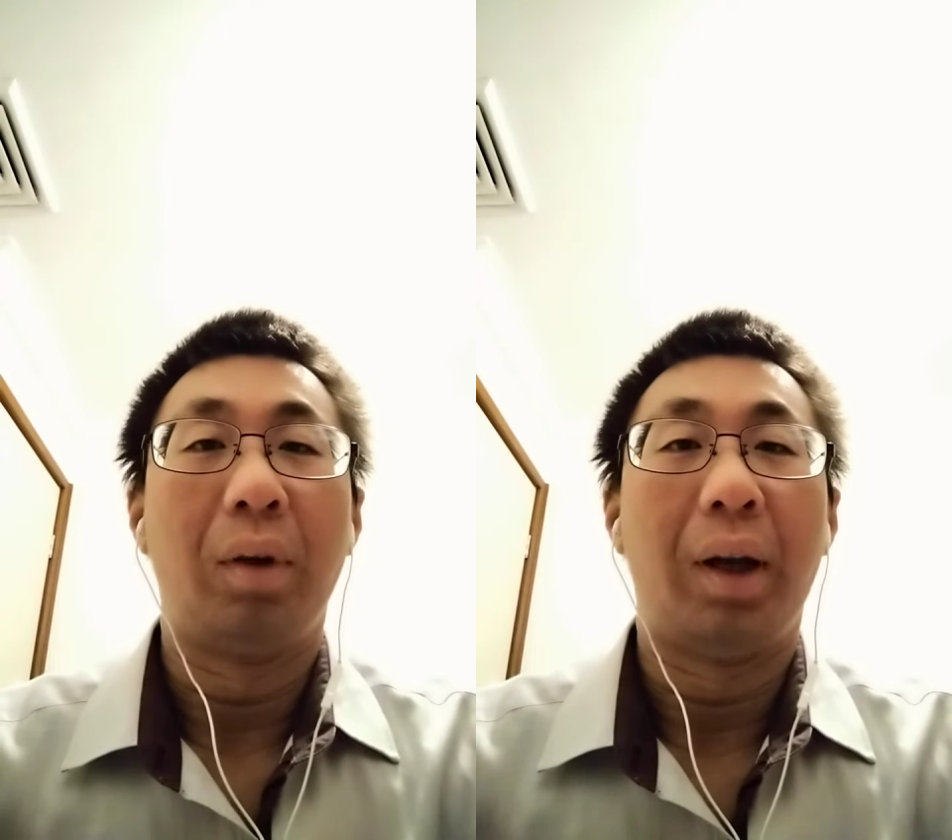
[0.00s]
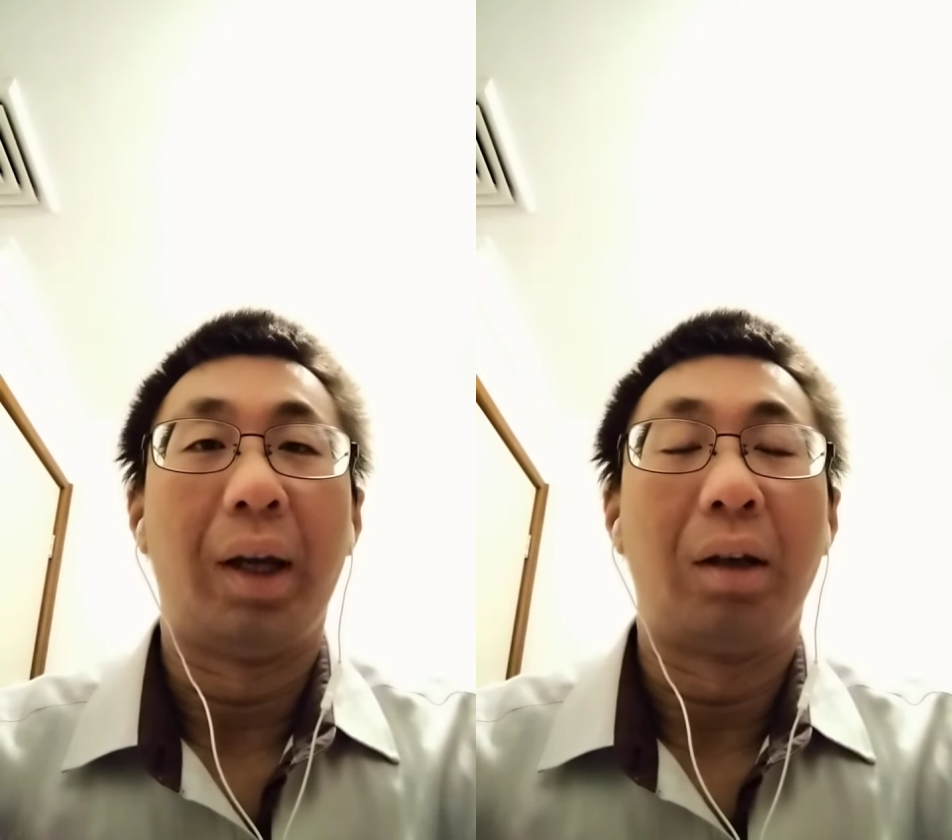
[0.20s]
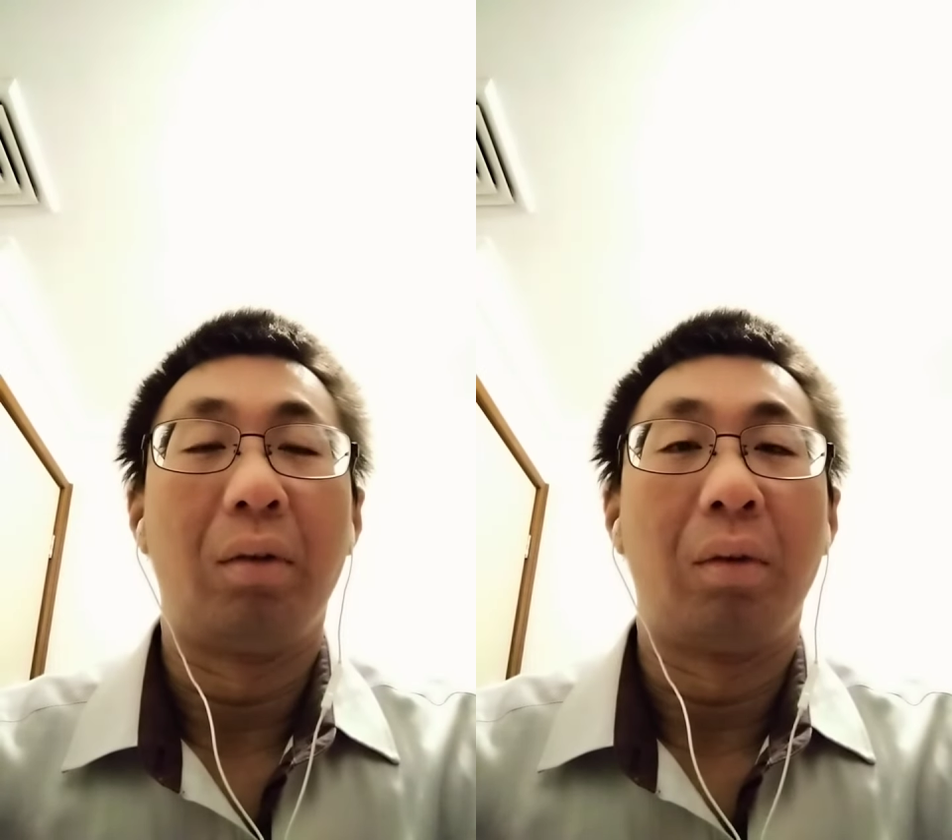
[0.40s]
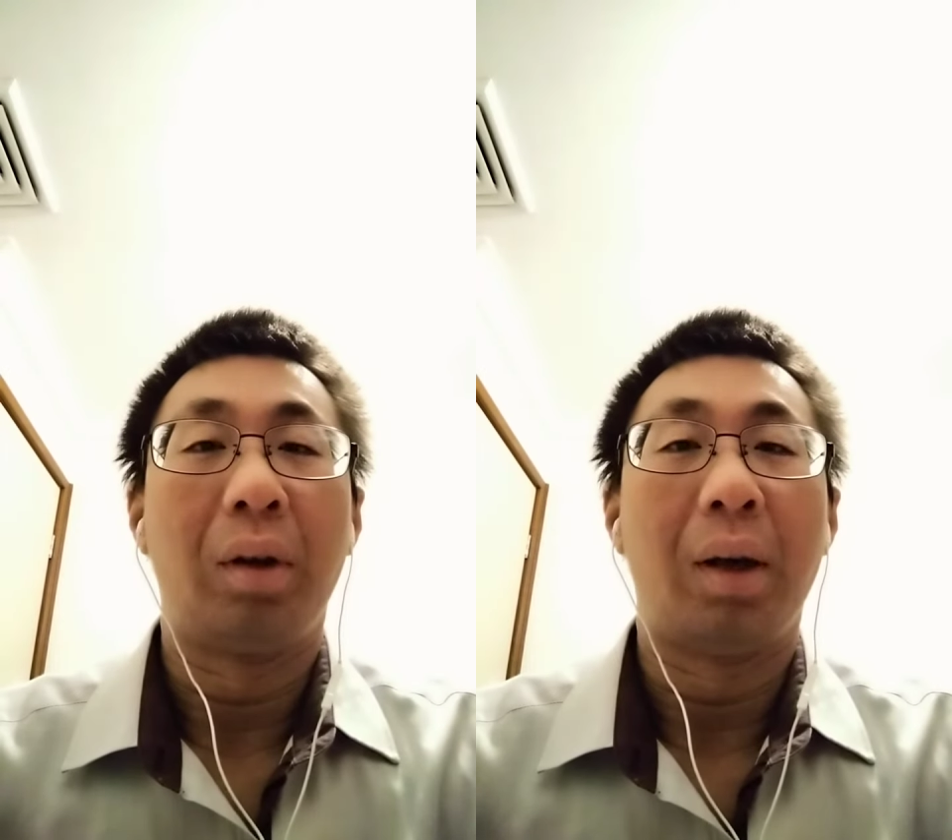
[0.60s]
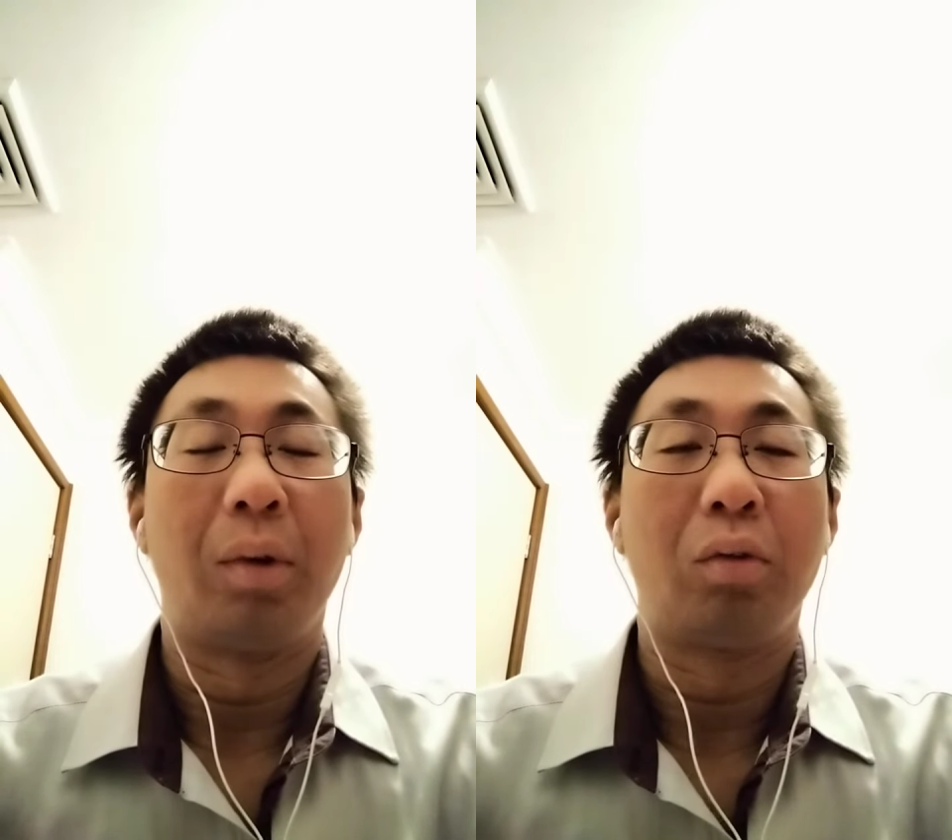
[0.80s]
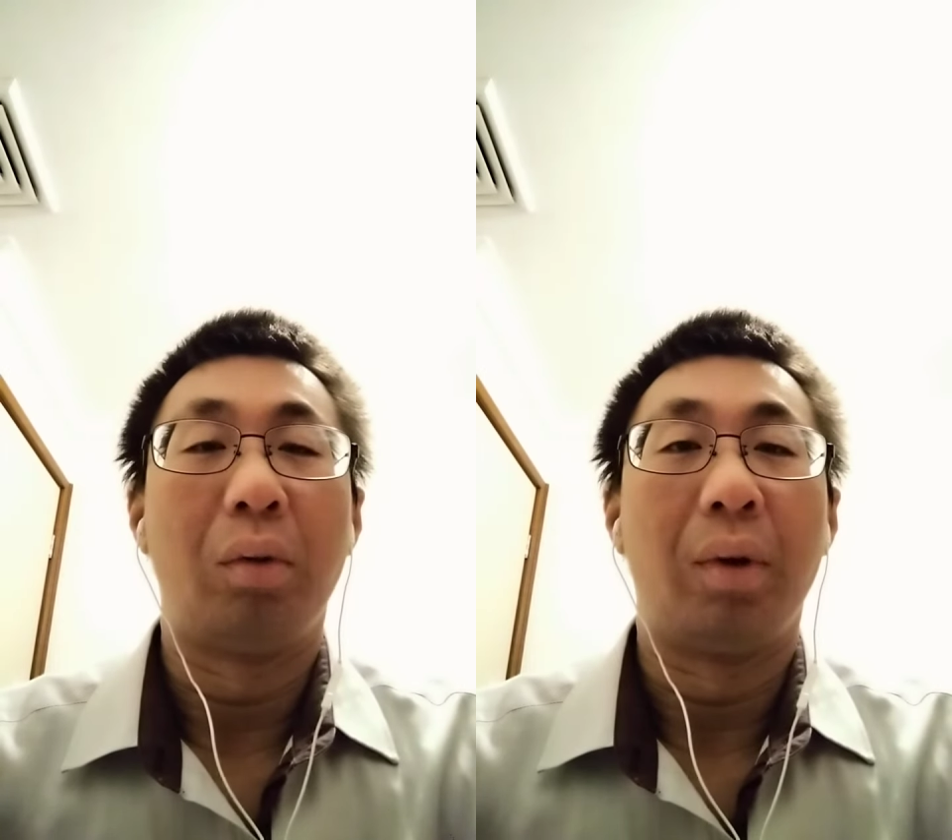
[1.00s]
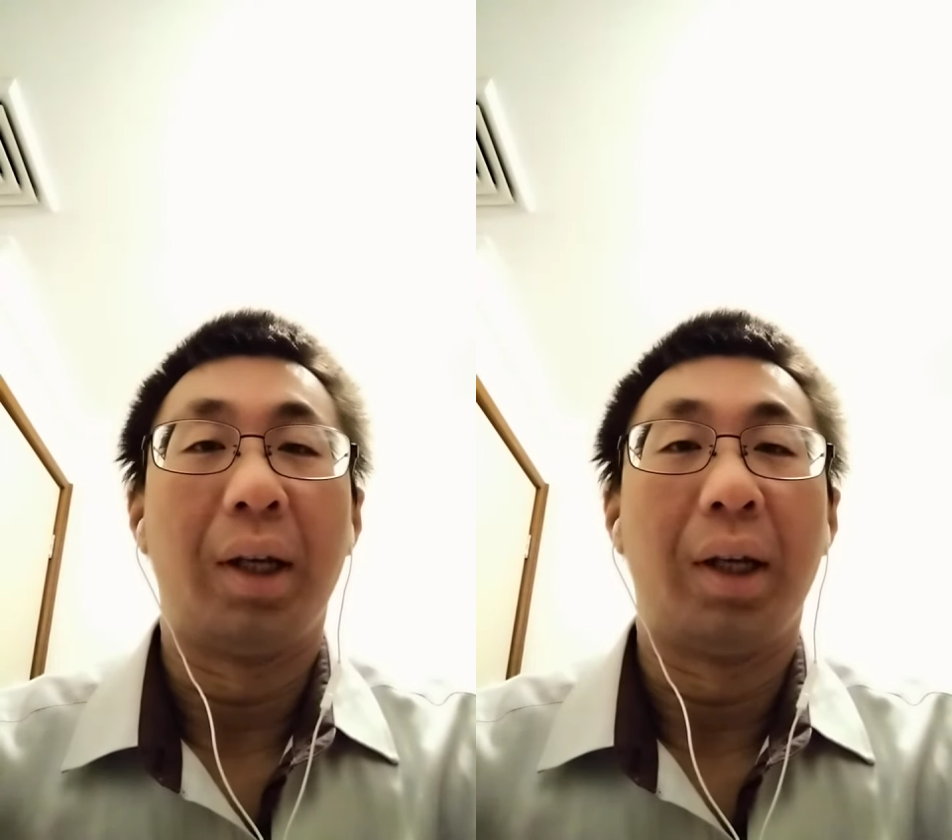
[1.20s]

a chemistry-related